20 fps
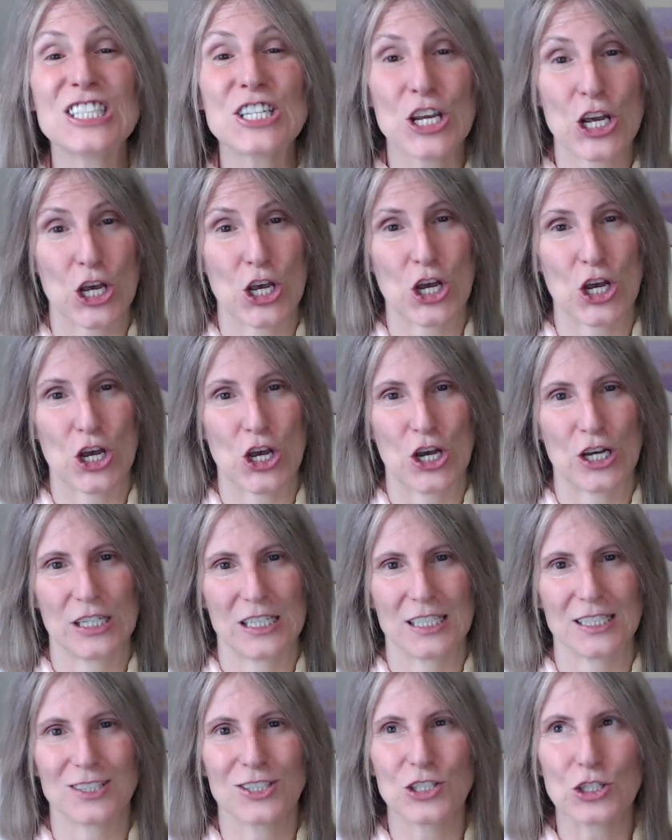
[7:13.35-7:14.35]
turn.
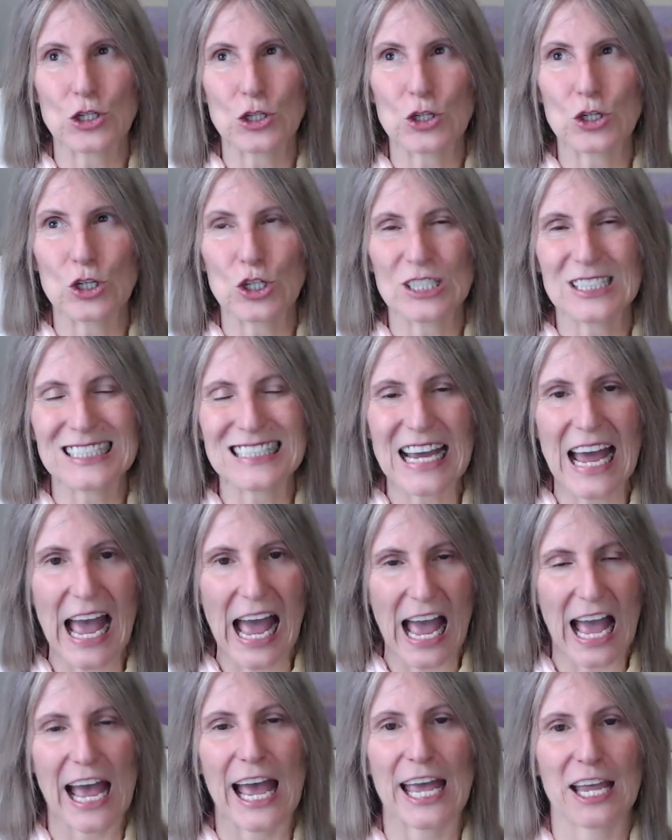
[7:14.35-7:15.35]
It's your
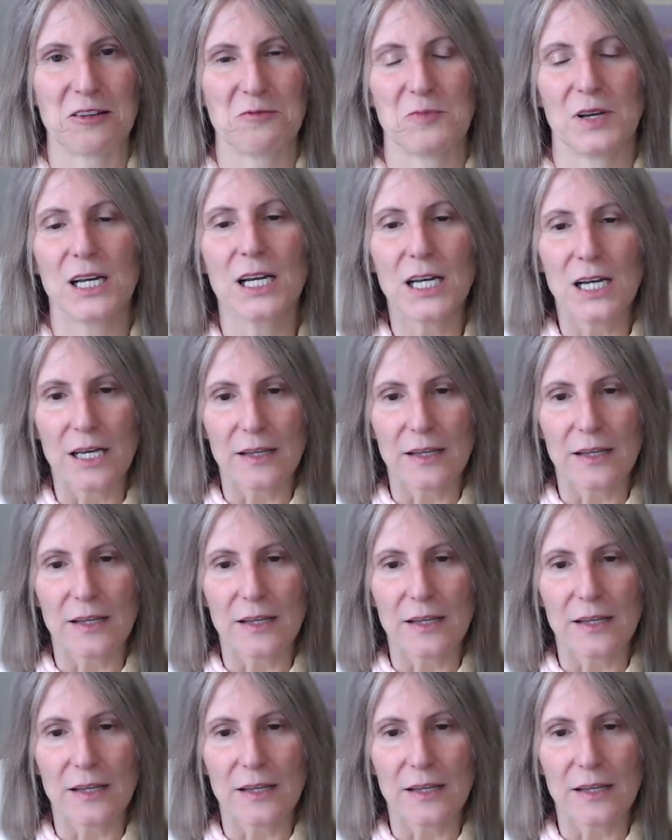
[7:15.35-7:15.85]
time.